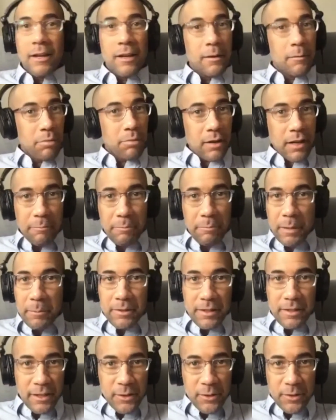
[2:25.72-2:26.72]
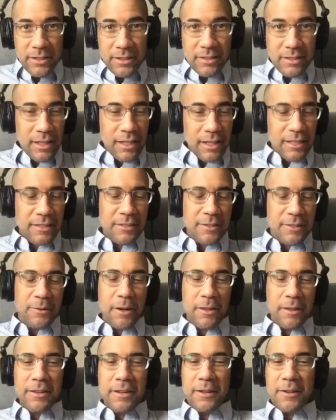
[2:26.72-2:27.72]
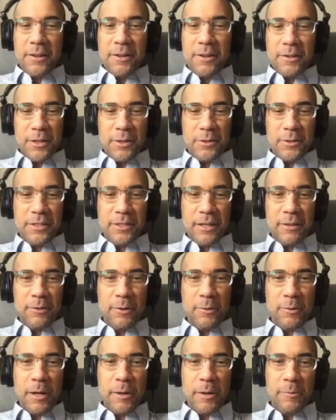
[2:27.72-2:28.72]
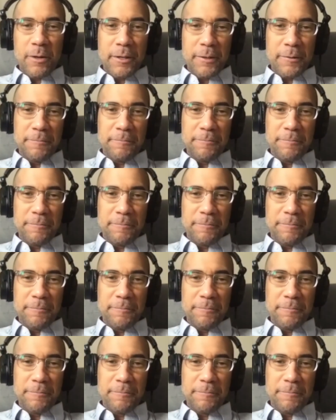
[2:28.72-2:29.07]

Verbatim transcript: bringing people together in sync. So I think it all goes together quite well.